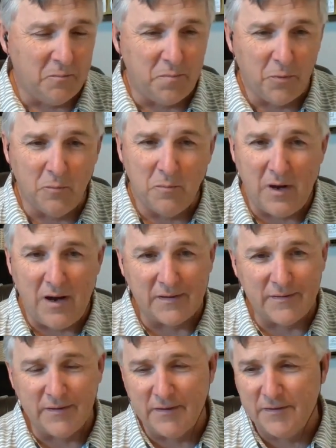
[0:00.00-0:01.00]
Boom
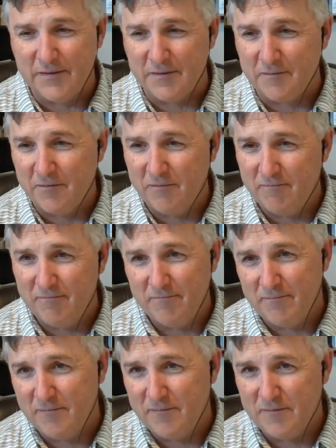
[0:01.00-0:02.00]
boxes and
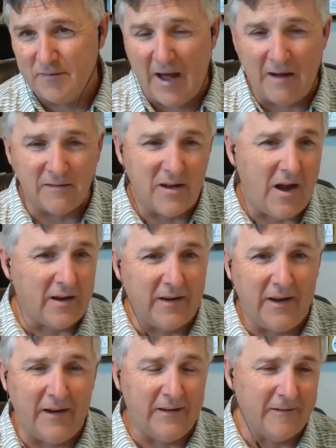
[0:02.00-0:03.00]
loud
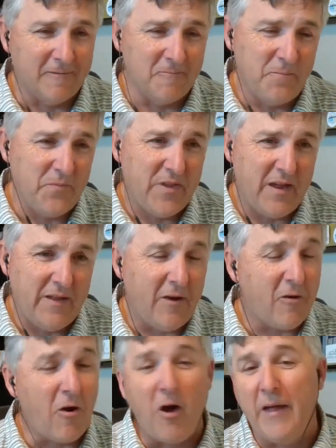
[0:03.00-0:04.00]
talking, and
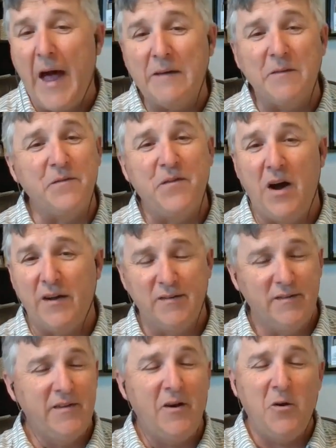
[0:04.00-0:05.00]
they're all having fun.
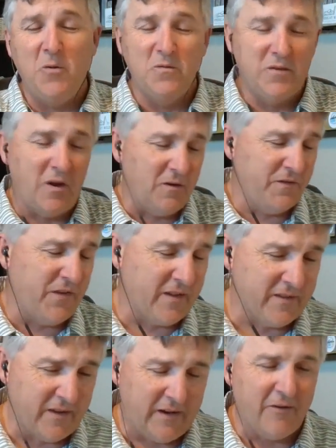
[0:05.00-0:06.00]
No
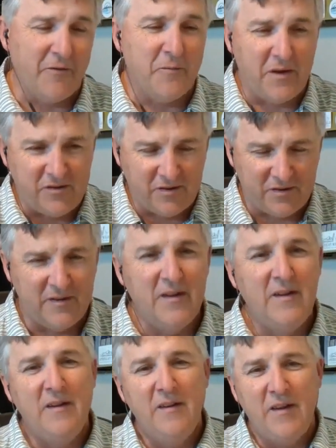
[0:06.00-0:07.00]
offense to any of them.
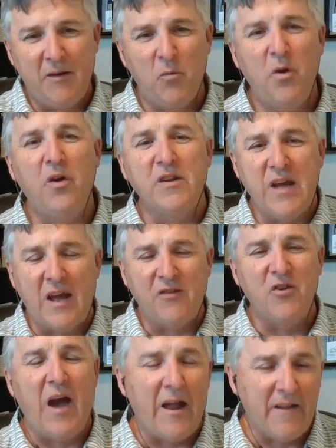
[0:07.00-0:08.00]
It really takes
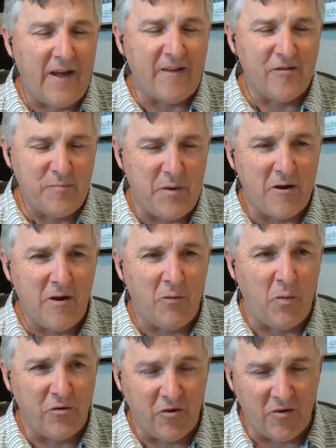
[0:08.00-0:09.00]
you out of that spirit
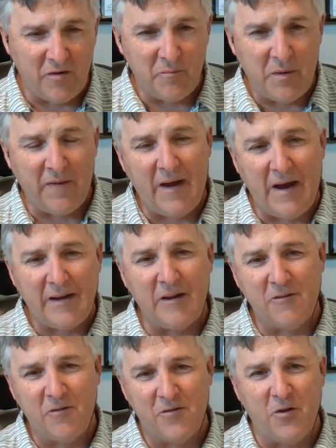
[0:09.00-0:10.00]
once you've been in the high
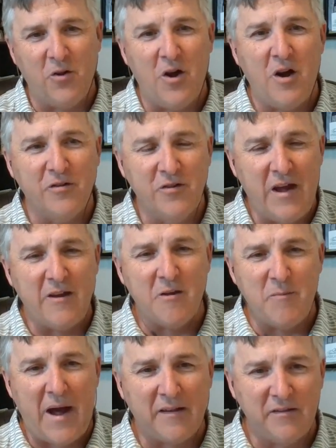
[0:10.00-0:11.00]
country for so long. So now
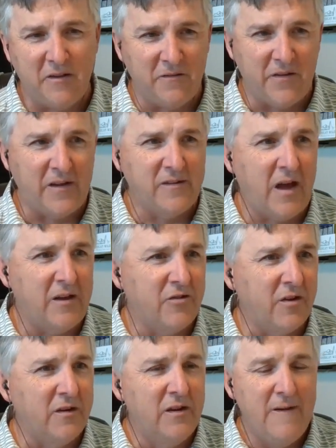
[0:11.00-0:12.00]
you're back to
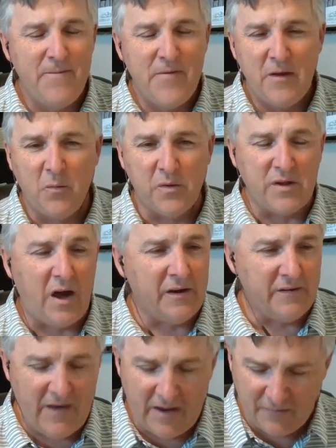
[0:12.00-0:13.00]
civilization. We saw
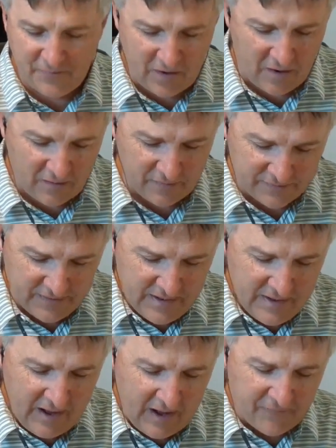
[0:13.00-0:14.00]
Nevada Falls.
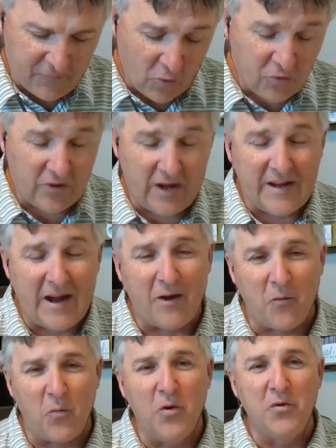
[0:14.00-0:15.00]
Unfortunately, I kind
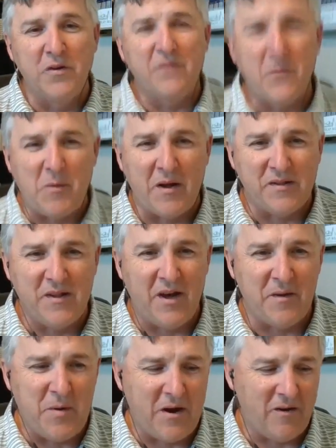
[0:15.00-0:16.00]
of ruined it for my son.
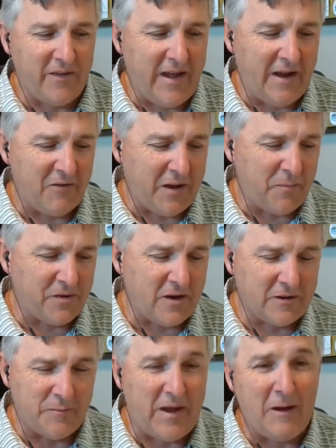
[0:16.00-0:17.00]
Apparently, I kept on
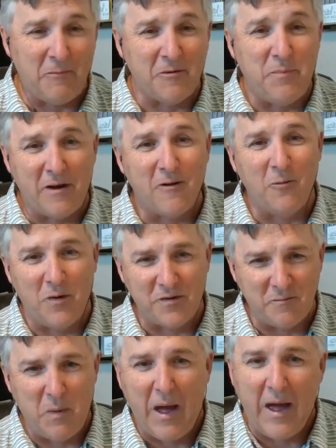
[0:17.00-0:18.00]
talking about how much better it was
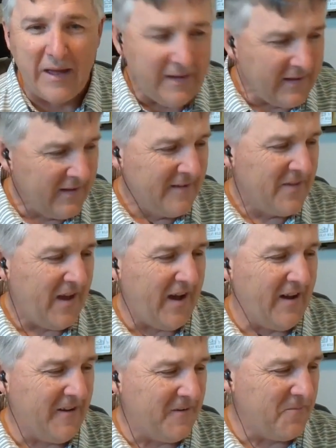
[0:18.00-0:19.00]
in May
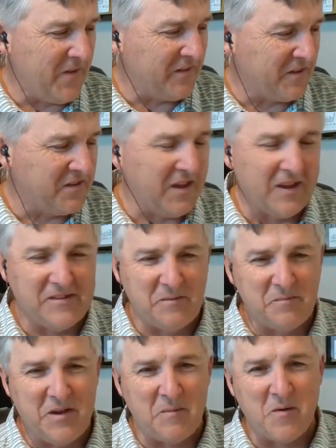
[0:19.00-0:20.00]
than to see in
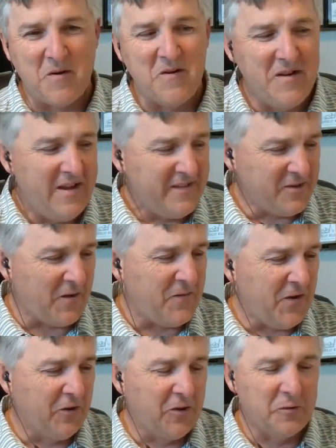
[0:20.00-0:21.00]
September. So I
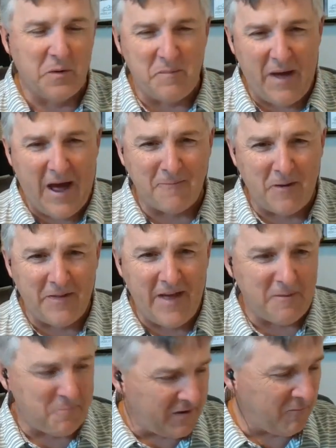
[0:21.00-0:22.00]
feel a little bit bad by
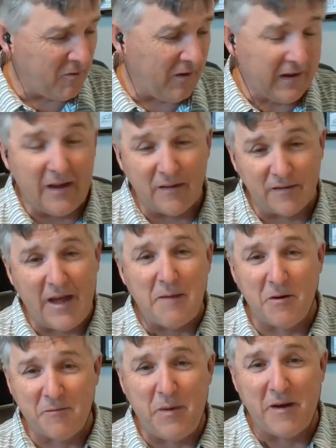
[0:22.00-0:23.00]
that, but it really is that
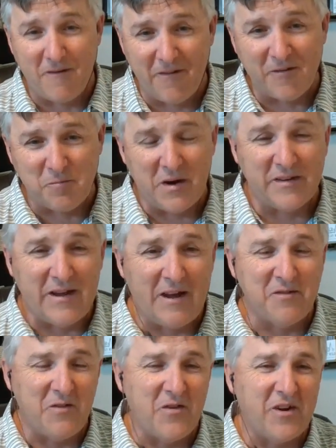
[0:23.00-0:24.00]
much better in the springtime.
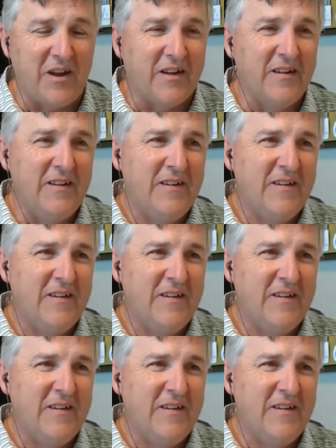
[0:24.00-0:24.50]
So if you're going to